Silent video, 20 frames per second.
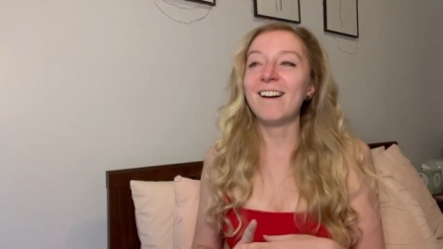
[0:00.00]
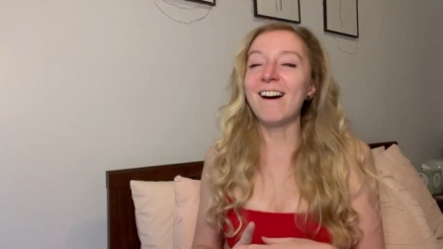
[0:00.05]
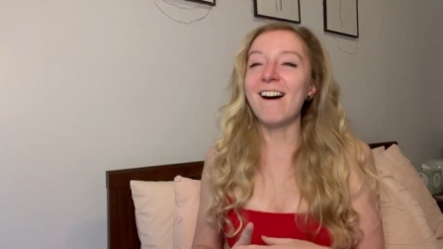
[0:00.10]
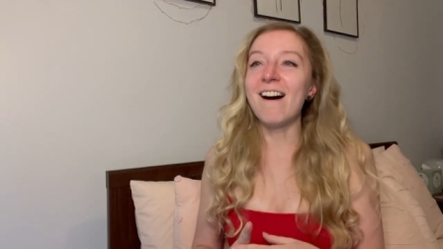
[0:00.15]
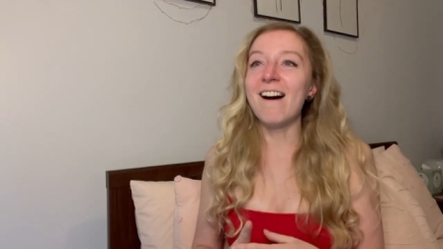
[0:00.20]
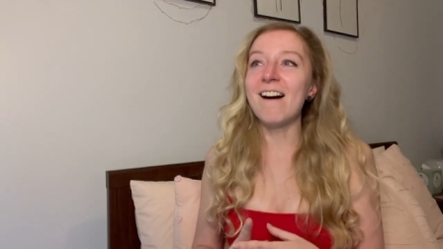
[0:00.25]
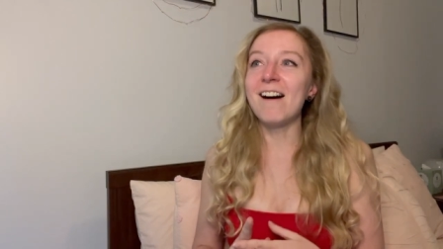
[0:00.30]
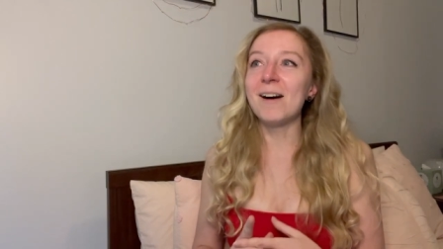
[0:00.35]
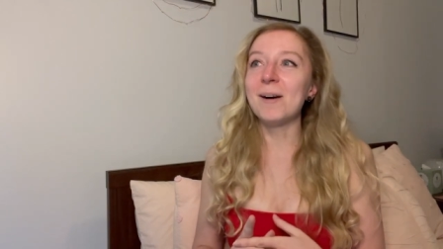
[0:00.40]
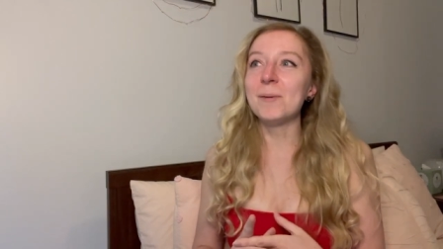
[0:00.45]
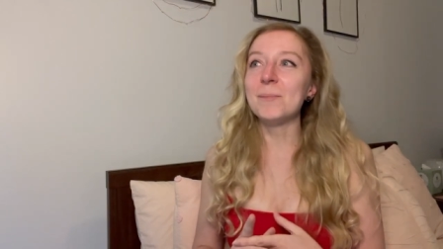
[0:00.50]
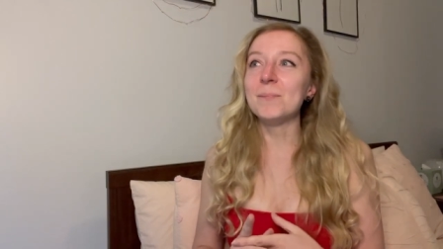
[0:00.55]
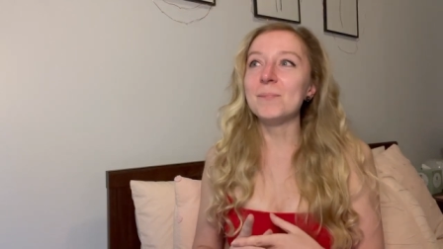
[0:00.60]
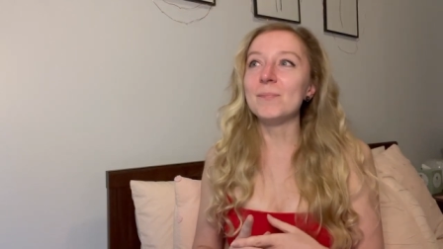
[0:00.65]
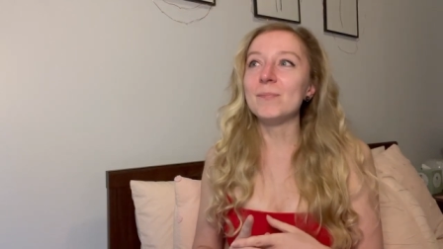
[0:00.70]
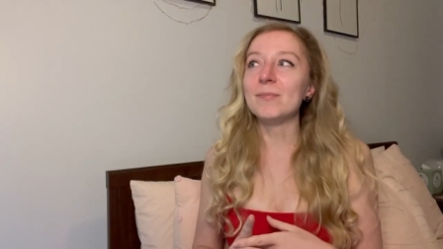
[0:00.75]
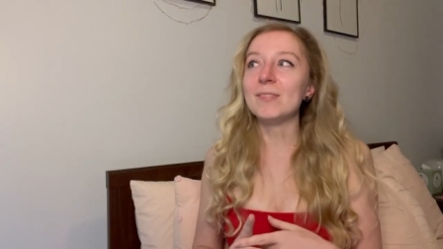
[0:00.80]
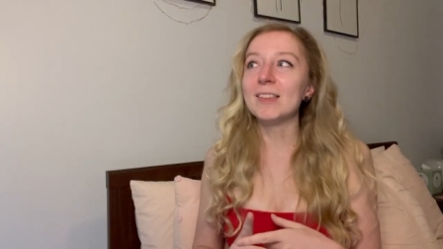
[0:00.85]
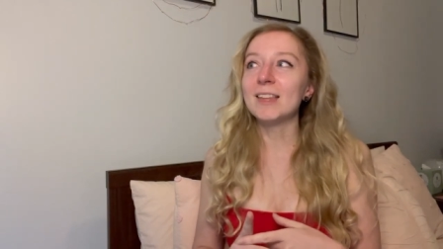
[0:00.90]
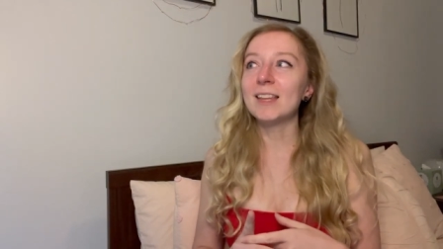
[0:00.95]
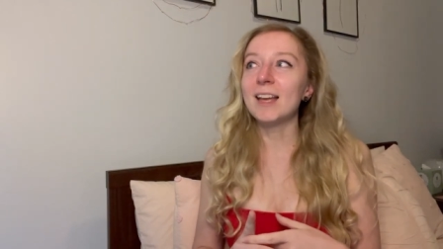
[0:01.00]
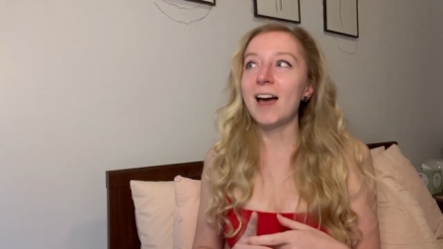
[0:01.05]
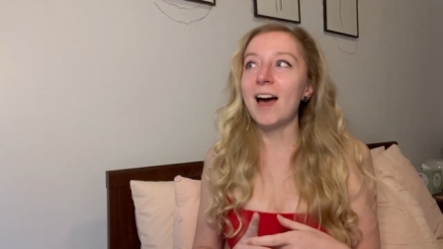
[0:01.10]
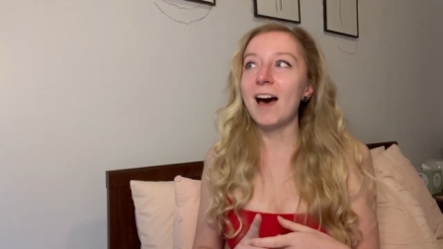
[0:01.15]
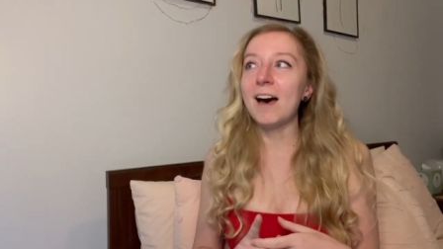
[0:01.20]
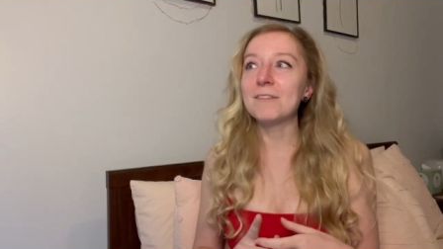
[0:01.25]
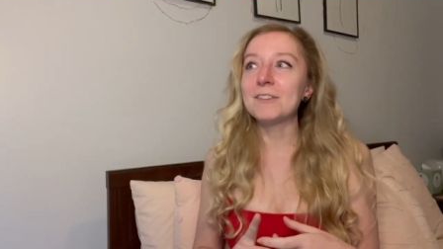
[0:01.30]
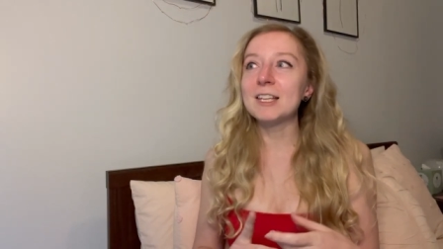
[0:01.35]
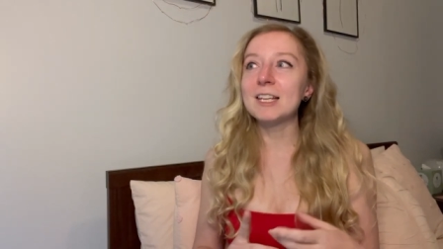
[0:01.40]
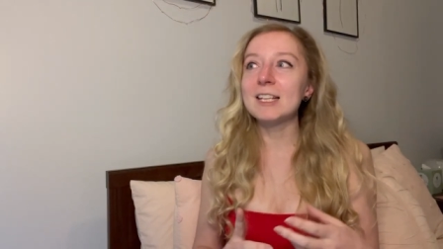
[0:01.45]
um,
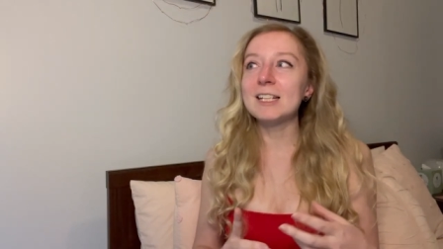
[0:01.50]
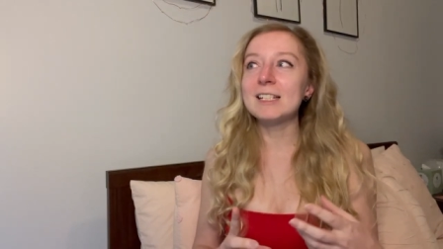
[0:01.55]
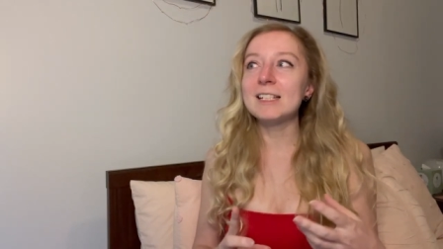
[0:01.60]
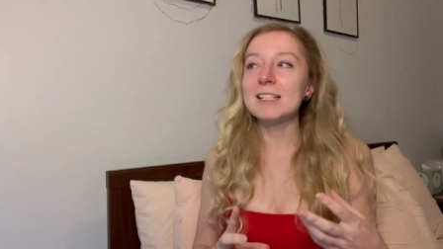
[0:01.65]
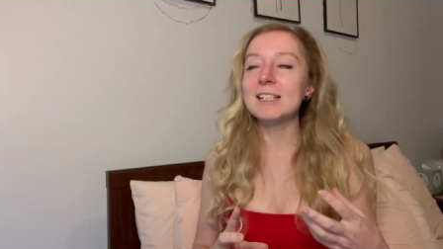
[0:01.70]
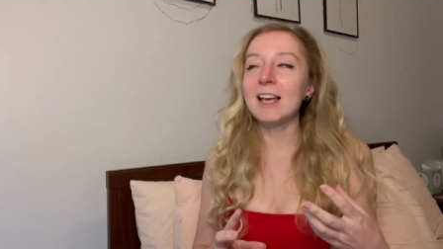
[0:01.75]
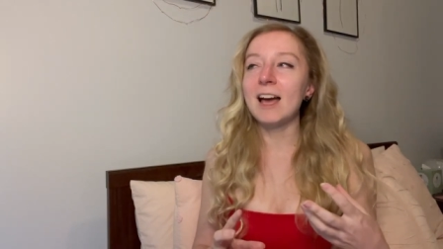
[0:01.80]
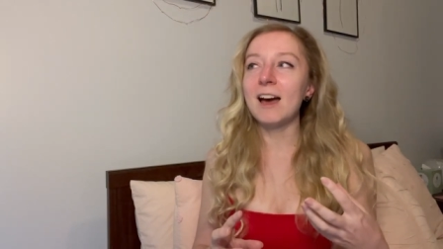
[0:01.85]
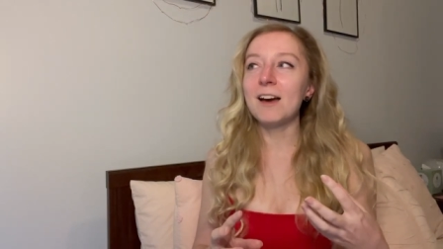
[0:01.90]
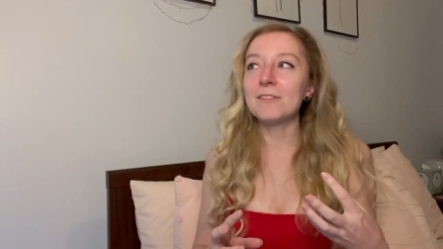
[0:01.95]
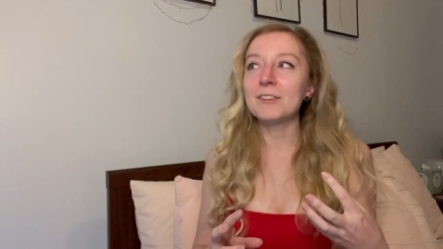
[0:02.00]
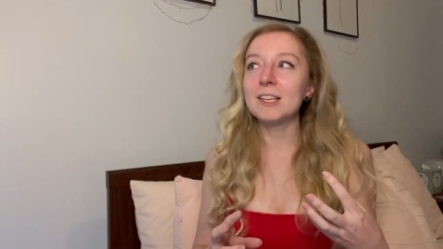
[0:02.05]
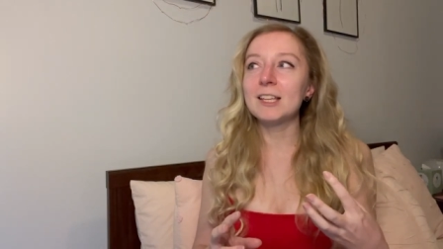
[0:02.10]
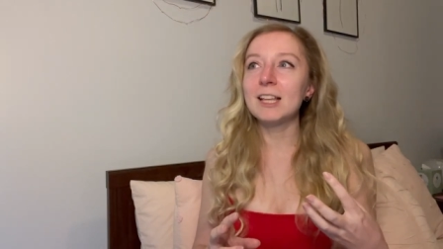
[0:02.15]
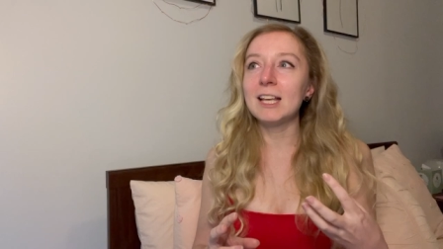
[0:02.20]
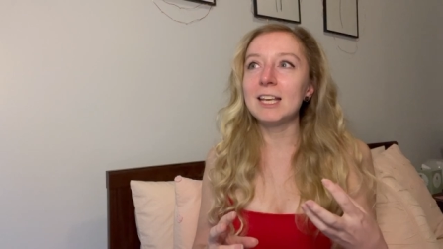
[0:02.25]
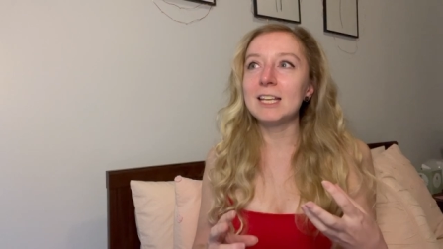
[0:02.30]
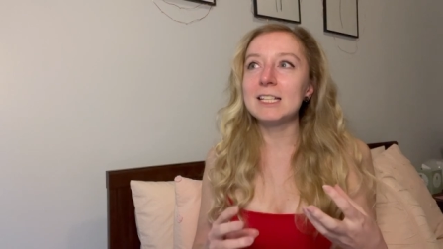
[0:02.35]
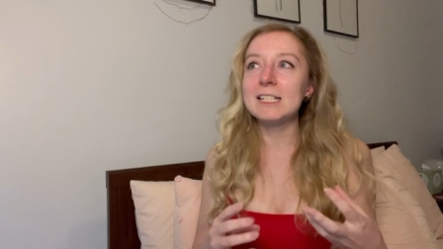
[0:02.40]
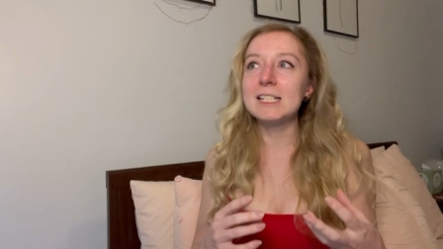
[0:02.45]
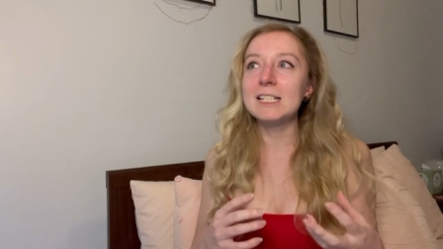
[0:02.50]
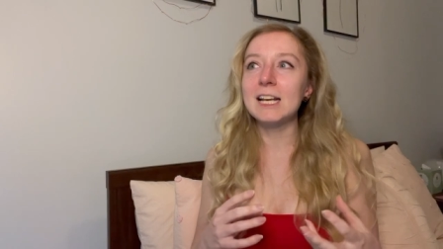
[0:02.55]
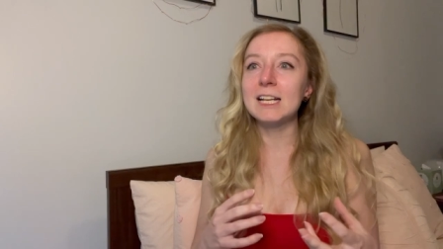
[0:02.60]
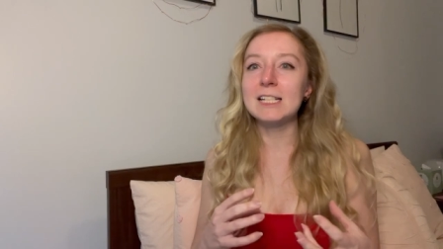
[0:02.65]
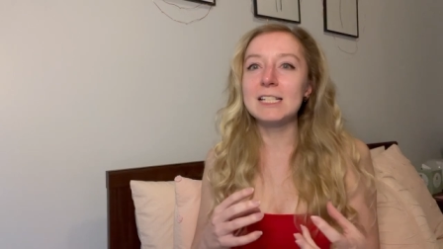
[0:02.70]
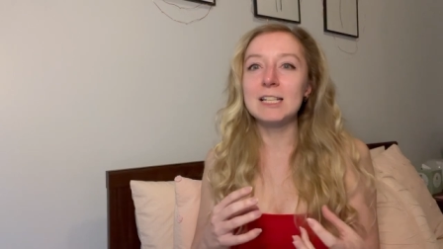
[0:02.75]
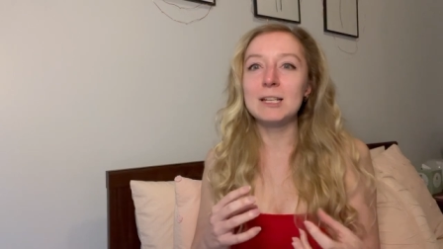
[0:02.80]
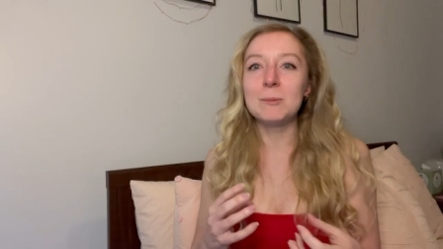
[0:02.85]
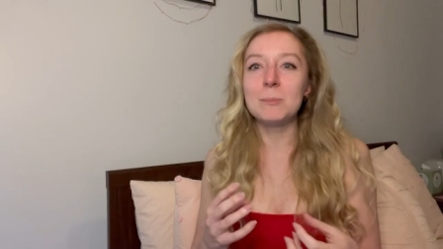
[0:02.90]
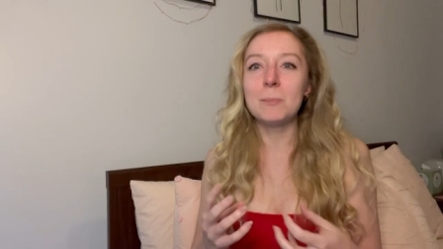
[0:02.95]
having a, having like sex in a